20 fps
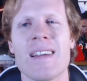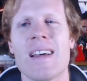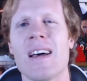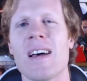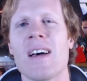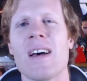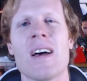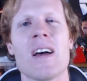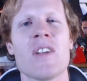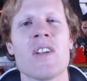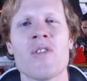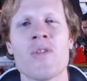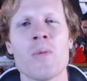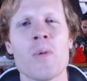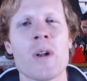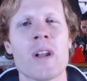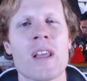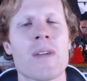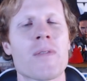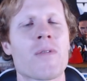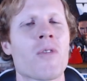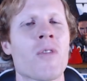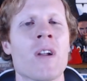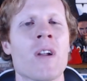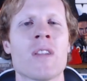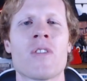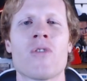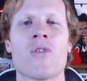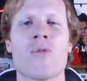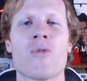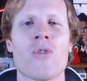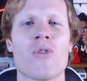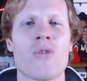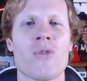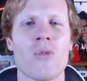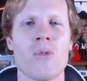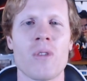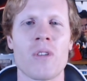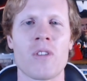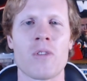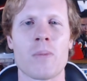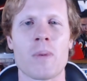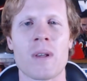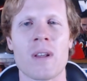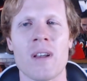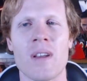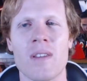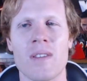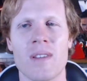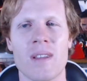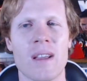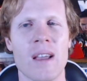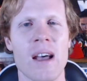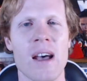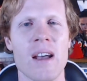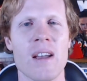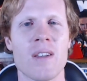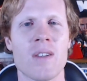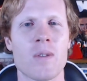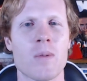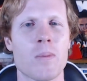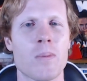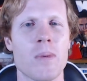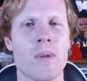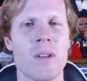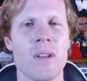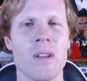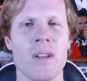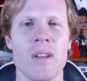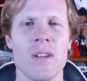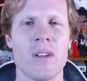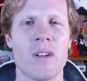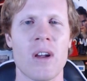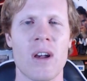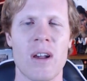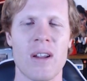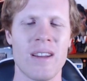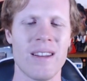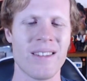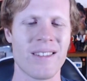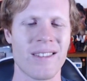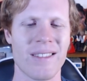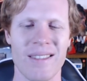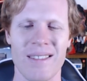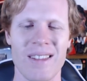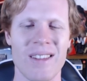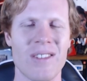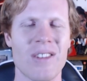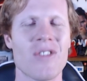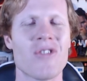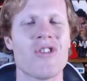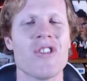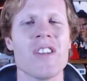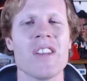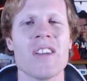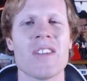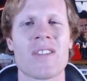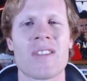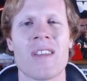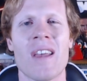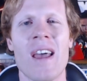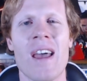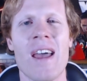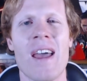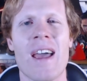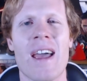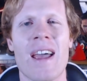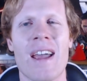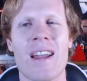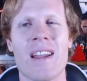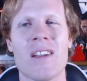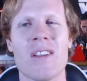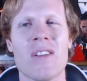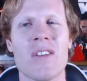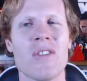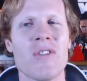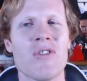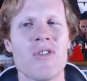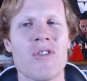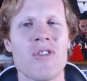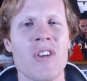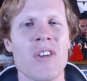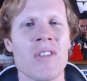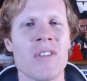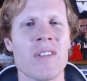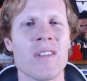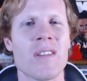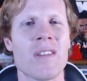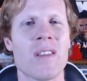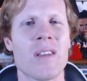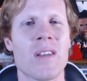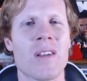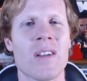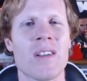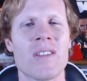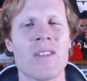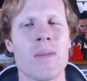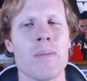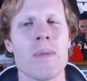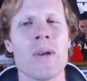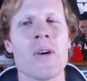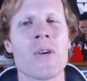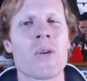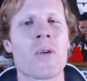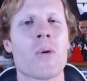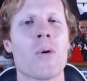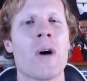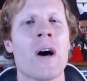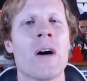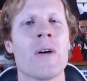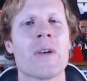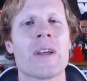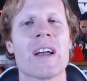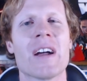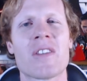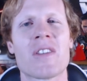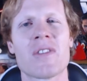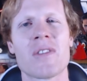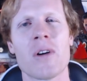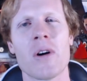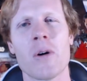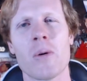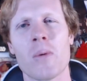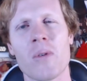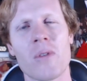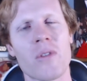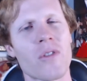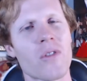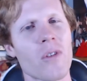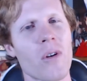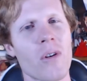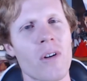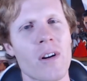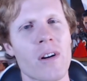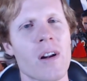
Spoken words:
I just want to give credit to George Lucas because the guy is, you know, he's a genius, and just it's a miracle how he got Star Wars started.